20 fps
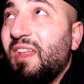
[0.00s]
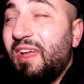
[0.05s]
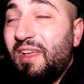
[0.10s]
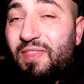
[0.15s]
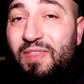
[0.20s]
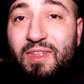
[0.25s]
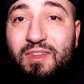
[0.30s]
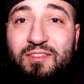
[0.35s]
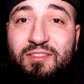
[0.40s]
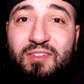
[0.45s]

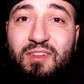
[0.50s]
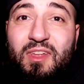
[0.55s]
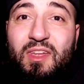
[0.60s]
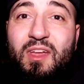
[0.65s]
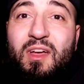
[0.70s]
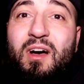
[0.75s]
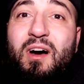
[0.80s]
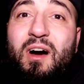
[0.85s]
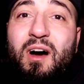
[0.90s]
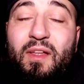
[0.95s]
like this
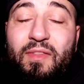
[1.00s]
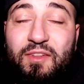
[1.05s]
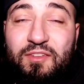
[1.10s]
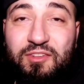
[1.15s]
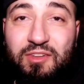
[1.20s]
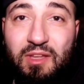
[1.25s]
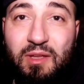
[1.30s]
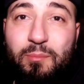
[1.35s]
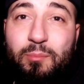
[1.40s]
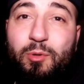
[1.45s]
on the
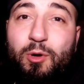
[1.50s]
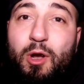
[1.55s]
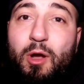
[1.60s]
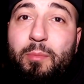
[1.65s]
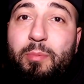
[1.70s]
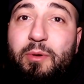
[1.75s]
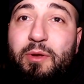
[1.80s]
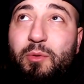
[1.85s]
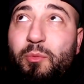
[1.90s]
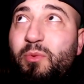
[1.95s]
same
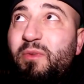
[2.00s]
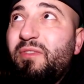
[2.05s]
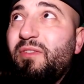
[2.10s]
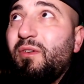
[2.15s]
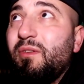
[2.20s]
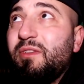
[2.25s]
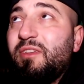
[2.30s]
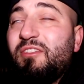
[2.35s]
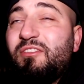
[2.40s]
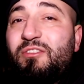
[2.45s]
property. We've
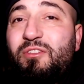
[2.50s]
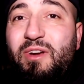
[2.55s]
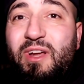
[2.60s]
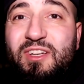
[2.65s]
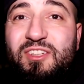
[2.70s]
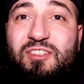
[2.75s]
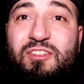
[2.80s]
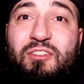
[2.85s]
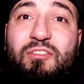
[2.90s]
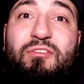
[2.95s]
only
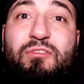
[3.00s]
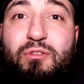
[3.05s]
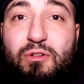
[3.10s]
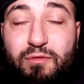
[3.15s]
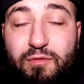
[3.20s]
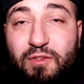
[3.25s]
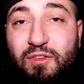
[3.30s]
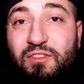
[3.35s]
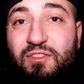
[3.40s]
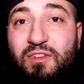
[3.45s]
scratched the
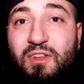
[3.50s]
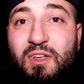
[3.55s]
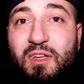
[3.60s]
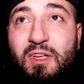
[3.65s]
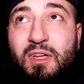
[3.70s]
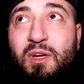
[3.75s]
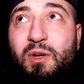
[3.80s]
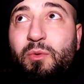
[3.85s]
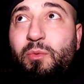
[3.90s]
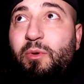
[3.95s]
surface.
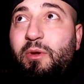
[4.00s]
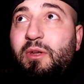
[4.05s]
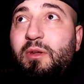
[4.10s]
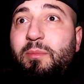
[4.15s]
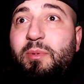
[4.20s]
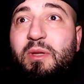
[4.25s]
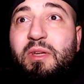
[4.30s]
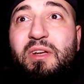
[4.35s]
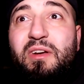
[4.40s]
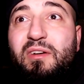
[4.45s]
We're
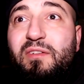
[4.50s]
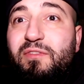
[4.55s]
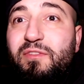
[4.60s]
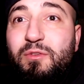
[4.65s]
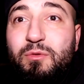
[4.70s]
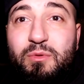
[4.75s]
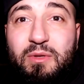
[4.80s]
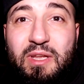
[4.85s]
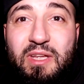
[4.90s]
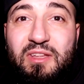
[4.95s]
gonna be here a
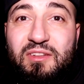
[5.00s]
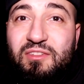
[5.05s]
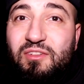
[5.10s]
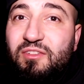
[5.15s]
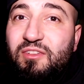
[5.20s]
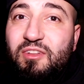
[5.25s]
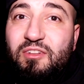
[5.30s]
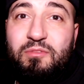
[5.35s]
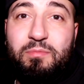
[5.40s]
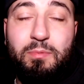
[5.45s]
few days
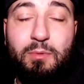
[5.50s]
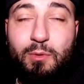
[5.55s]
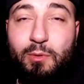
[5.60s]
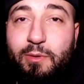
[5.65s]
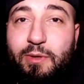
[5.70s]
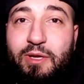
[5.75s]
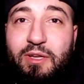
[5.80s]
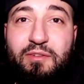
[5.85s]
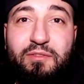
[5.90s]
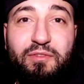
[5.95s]
just
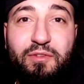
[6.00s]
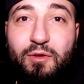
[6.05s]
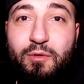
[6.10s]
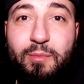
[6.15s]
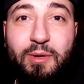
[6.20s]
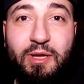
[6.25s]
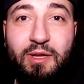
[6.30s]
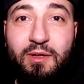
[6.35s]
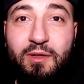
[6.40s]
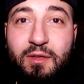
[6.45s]
exploring and filming.